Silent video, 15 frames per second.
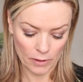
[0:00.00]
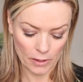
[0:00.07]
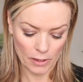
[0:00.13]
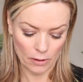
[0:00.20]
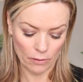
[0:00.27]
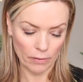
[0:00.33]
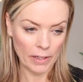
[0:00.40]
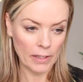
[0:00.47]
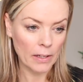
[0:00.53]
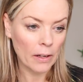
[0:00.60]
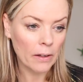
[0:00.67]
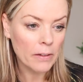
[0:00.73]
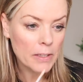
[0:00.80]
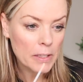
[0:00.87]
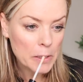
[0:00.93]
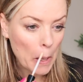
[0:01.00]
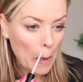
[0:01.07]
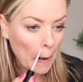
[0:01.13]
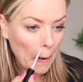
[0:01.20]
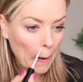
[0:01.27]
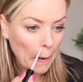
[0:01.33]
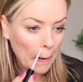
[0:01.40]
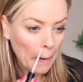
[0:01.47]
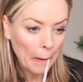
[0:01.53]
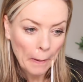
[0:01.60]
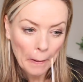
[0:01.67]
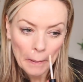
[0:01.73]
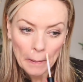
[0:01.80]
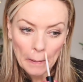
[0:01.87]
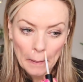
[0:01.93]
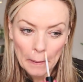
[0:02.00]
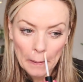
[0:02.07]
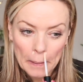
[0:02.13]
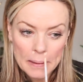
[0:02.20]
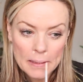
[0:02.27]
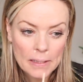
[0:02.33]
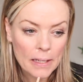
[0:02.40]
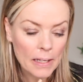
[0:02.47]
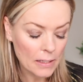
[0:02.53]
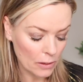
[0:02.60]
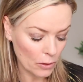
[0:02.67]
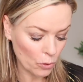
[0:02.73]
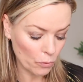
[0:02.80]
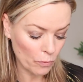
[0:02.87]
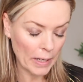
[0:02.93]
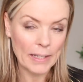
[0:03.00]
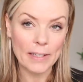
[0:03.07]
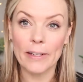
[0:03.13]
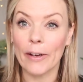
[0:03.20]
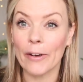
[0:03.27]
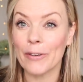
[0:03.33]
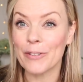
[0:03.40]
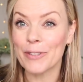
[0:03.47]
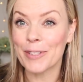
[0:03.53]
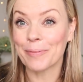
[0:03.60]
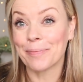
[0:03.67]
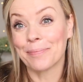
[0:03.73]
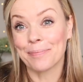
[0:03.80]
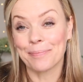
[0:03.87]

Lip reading: It's just the red nose, isn't it? Seasonal red nose.